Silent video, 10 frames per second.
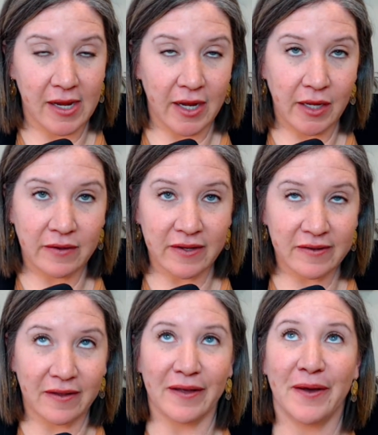A
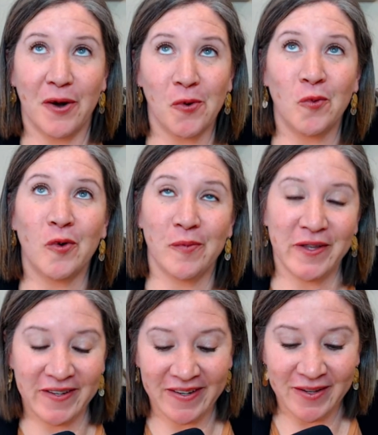
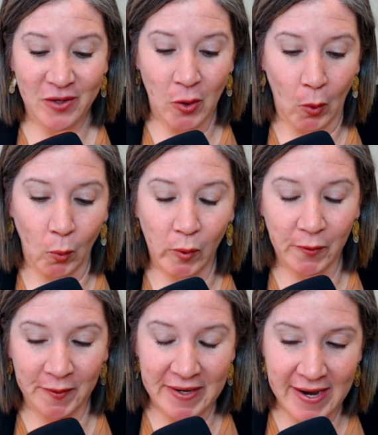woman will
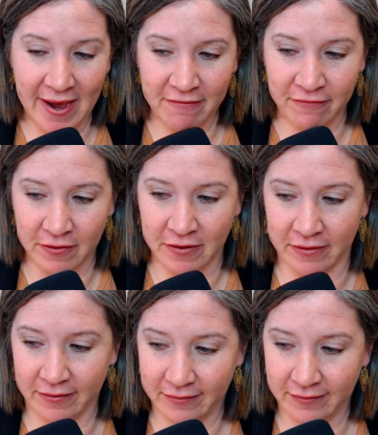never,